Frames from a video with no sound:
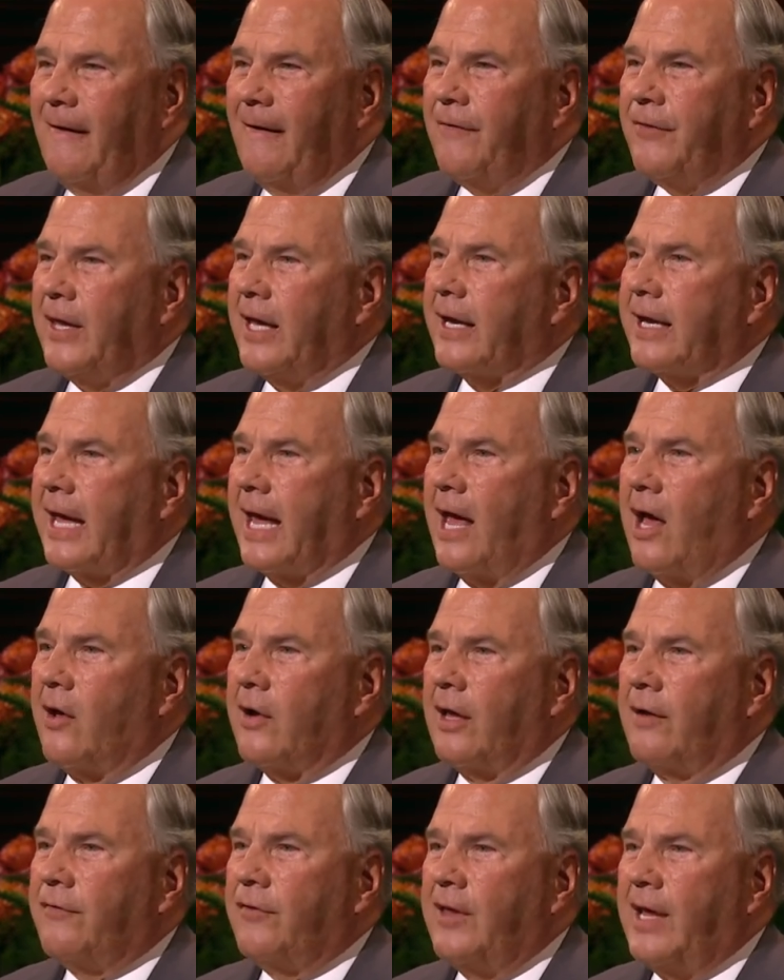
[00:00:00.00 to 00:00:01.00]
The account
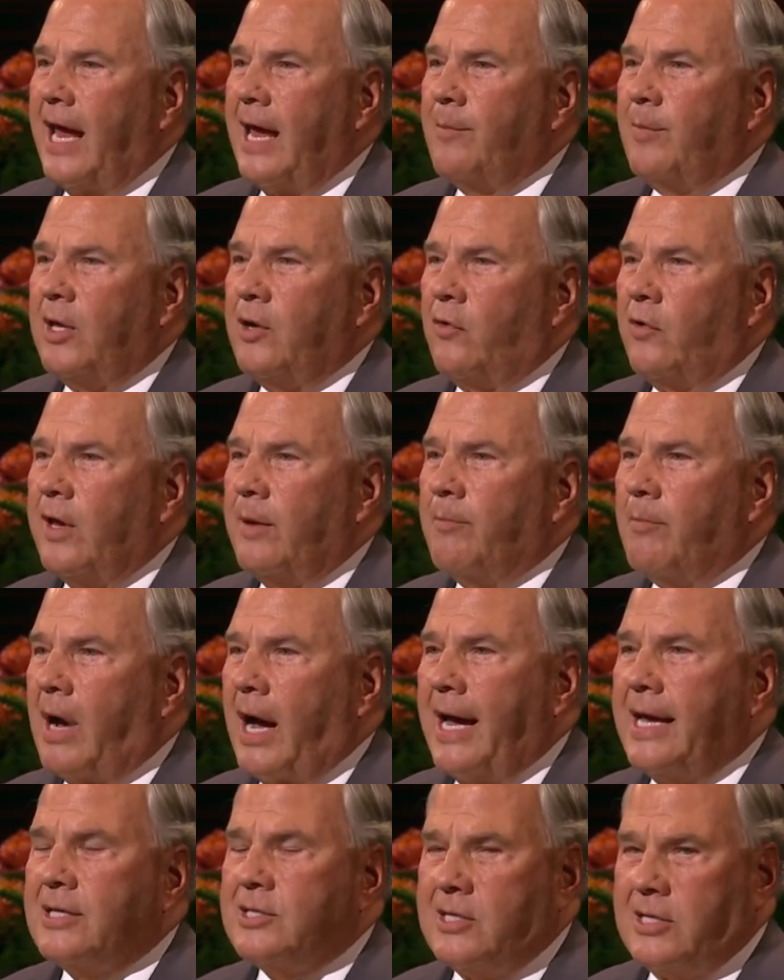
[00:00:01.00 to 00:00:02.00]
of Naaman
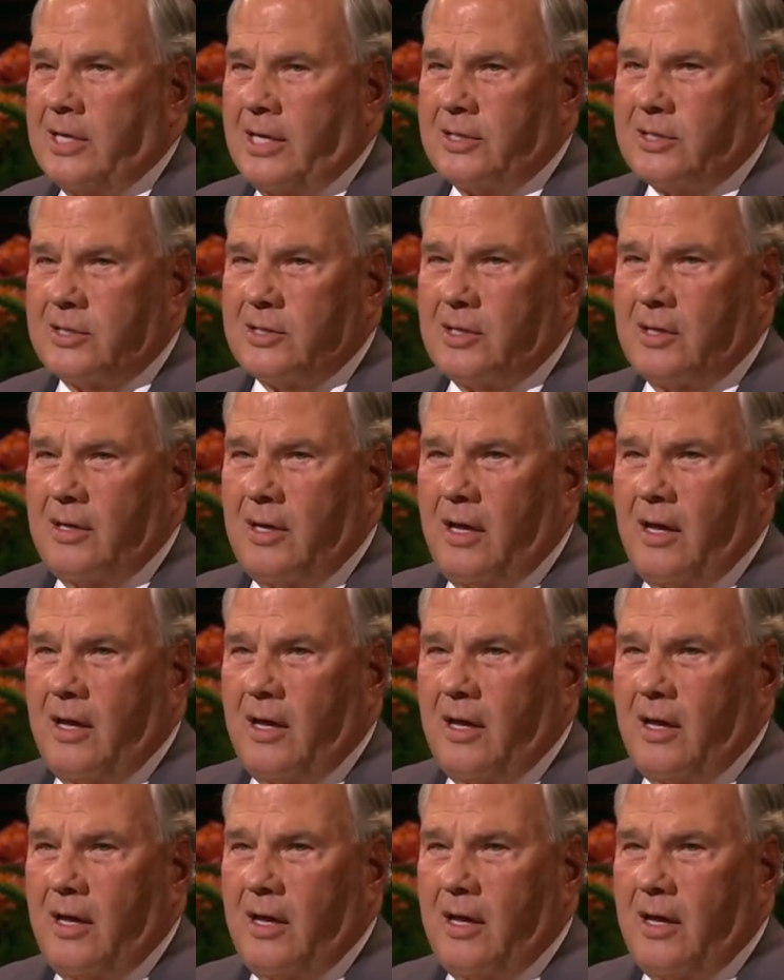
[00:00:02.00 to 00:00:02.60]
reminds us